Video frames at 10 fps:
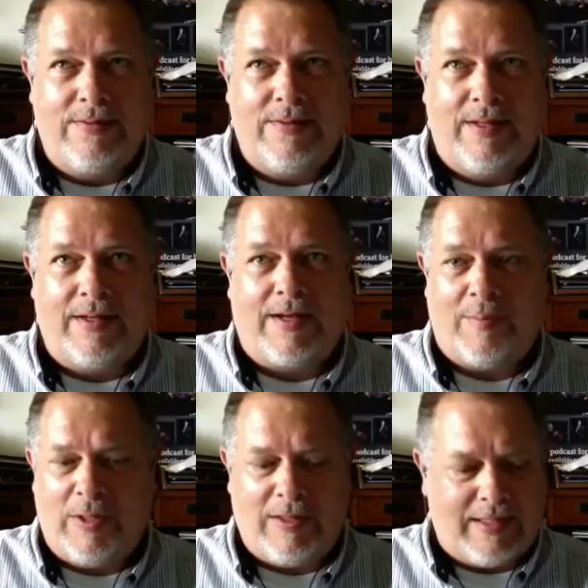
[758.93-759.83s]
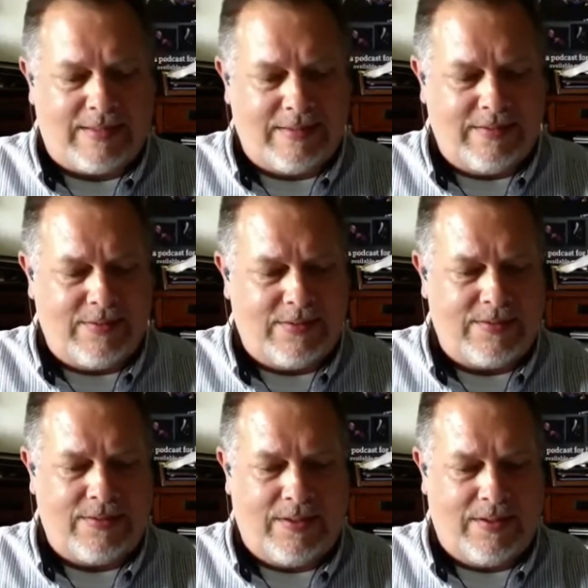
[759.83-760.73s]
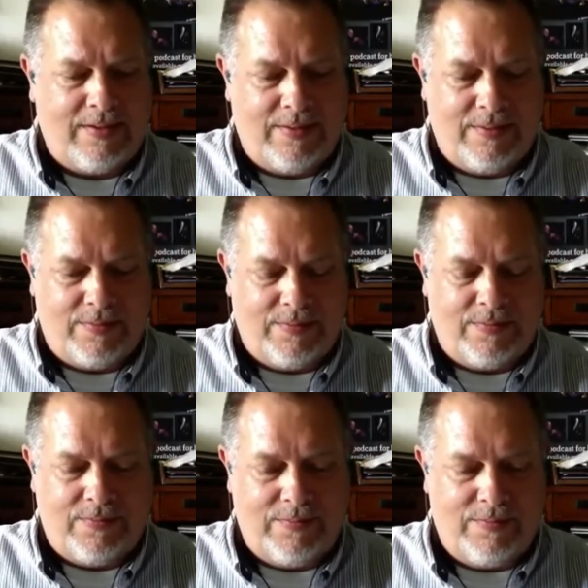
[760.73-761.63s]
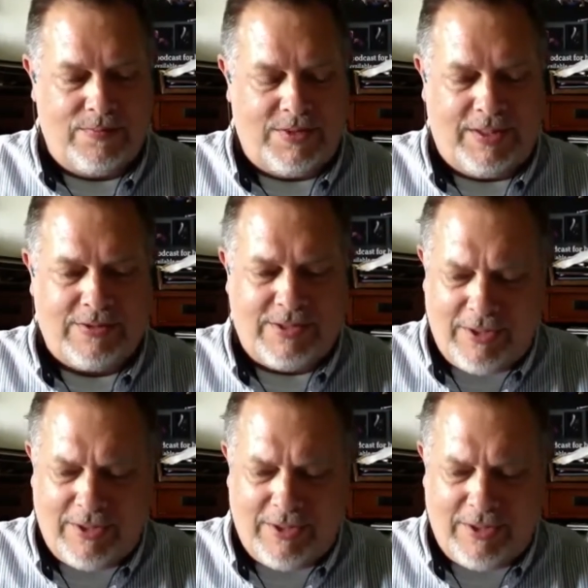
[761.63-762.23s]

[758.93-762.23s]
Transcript: in a couple of lessons, she goes,